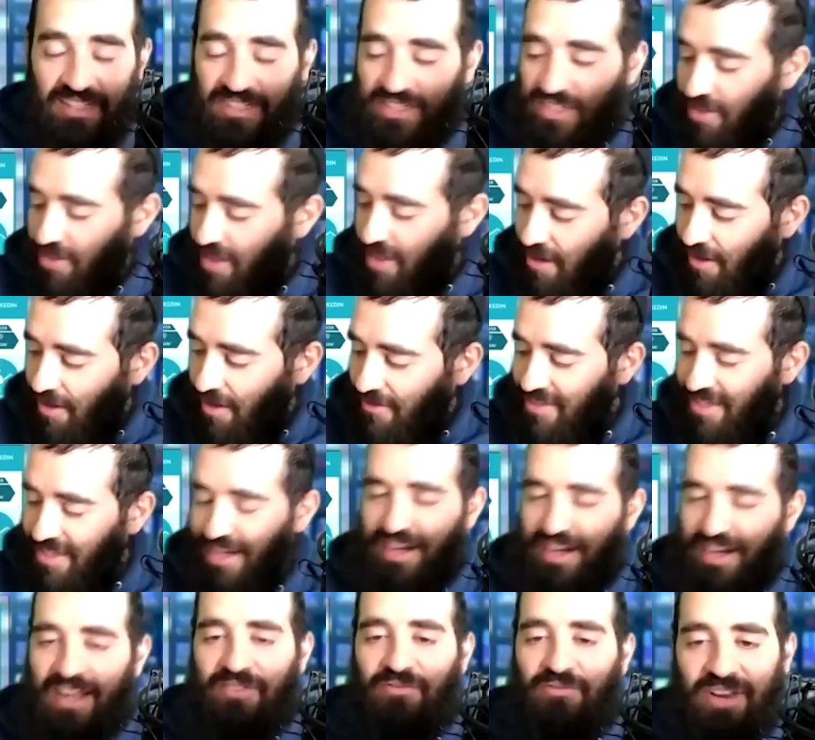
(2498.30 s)
So then all of a
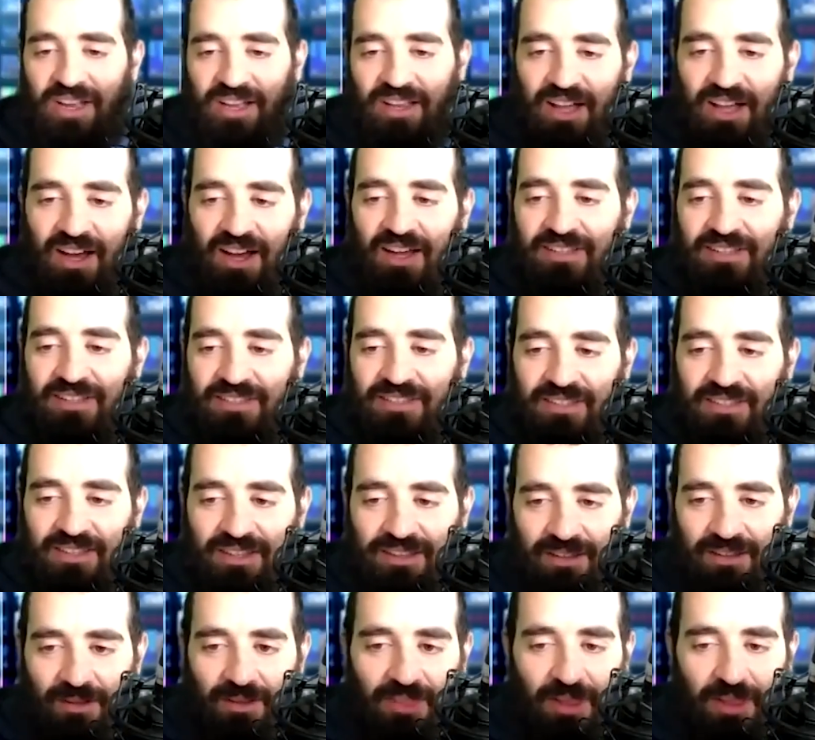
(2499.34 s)
sudden I realize
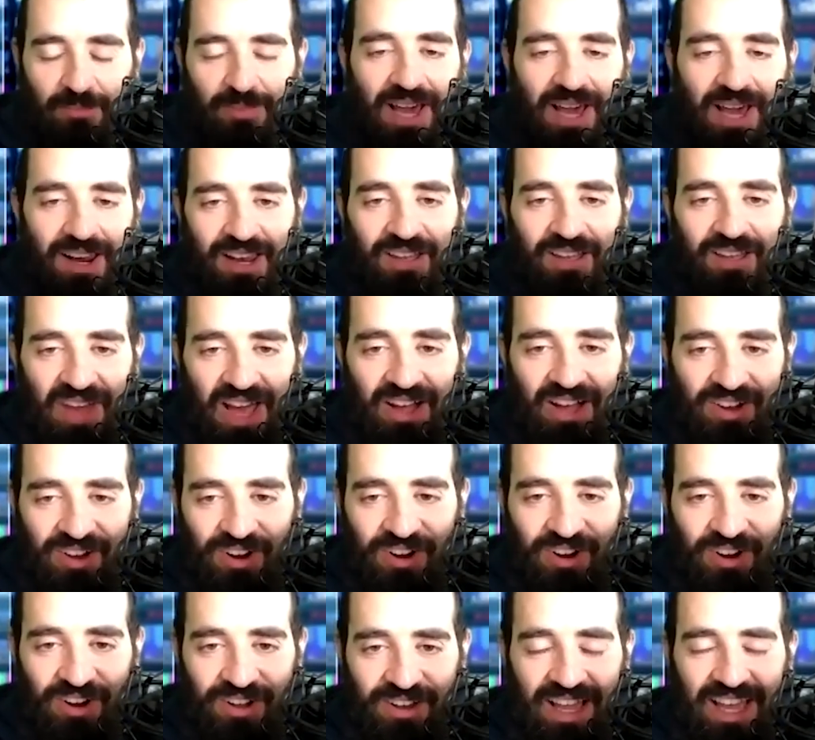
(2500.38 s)
the bottle of
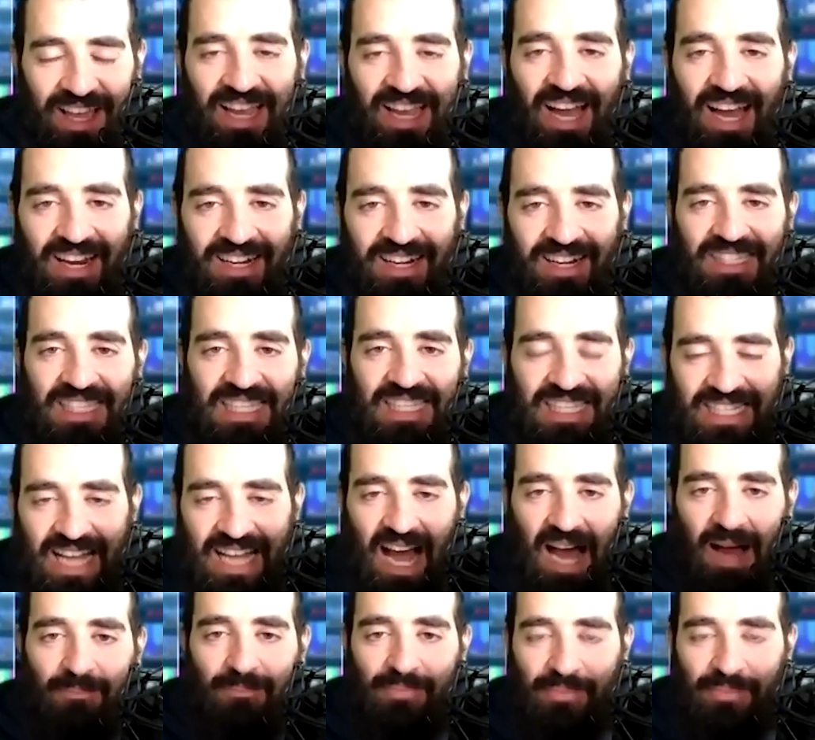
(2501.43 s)
alcohol. I gotta
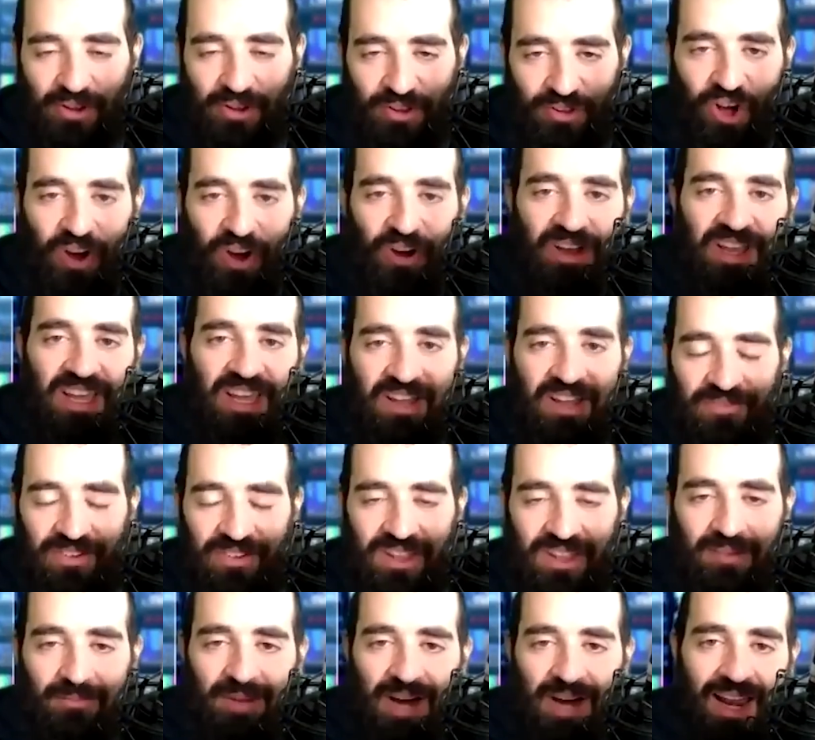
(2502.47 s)
stop looking for
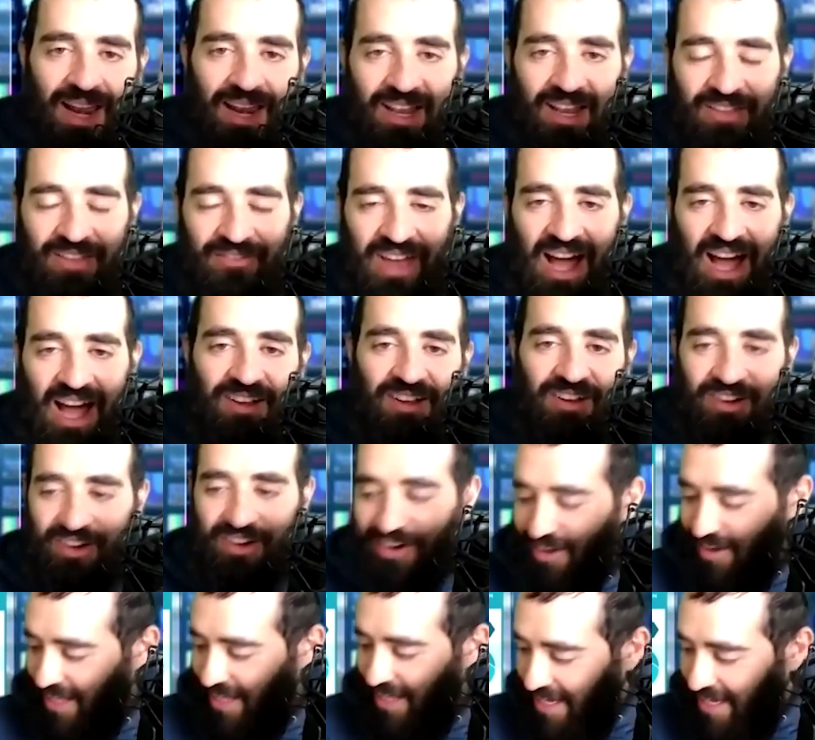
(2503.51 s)
the bottle of
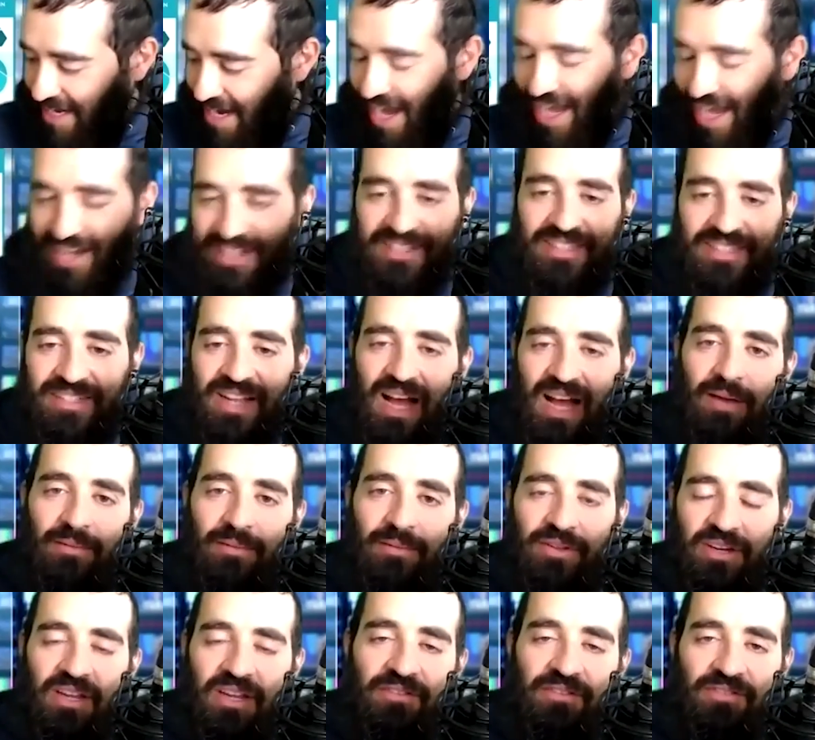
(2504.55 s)
alcohol. I gotta stop
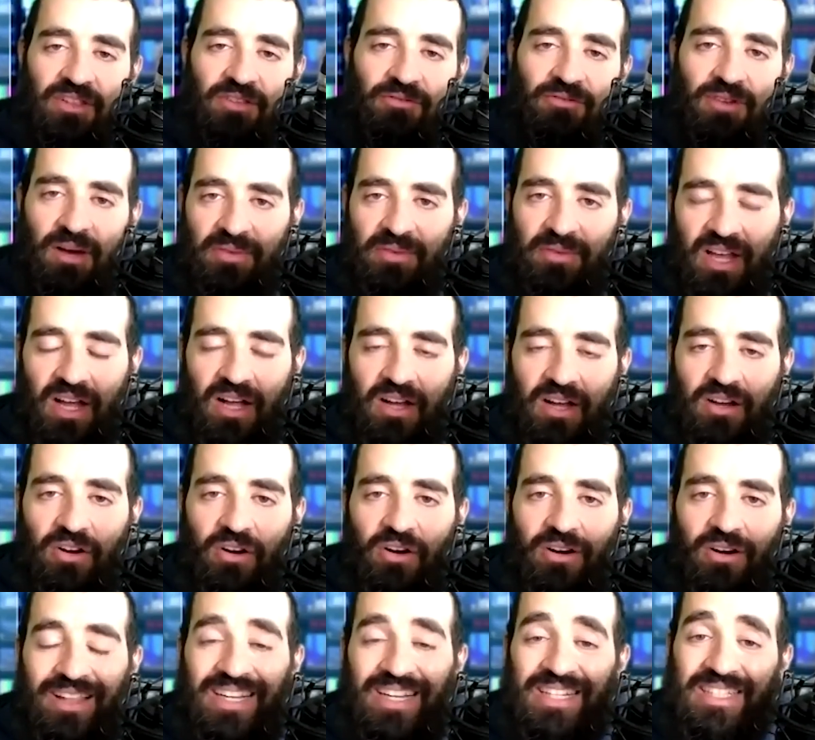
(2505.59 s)
looking for the rubbing
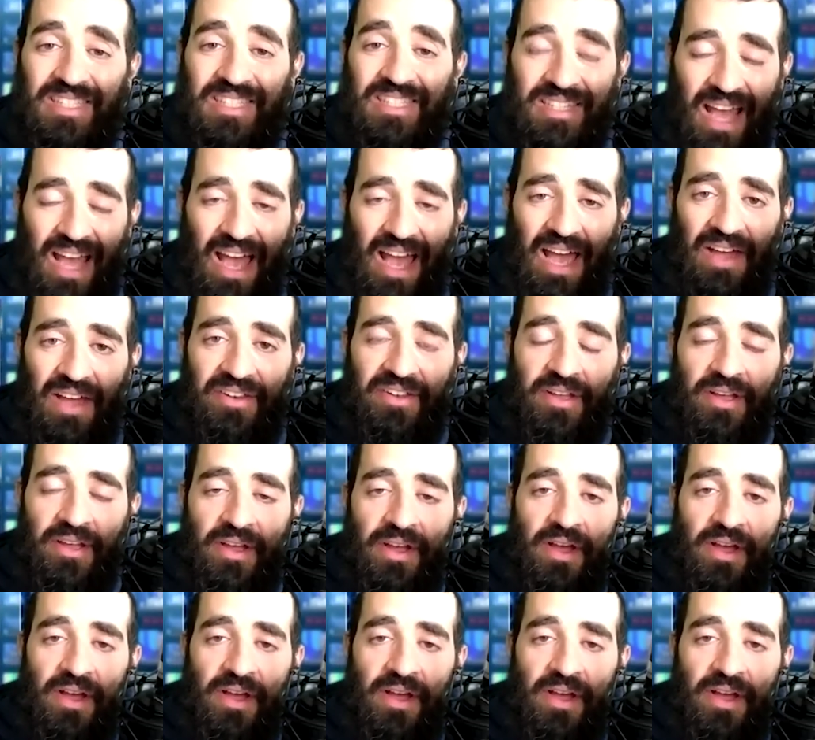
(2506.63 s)
alcohol. And instead,